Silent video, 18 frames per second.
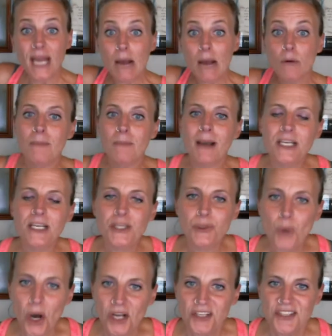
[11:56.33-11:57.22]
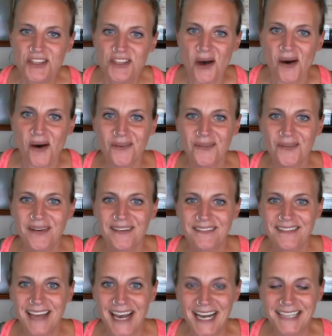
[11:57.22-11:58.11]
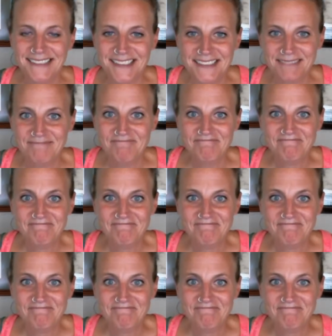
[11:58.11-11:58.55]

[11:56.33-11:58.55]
I remind you also that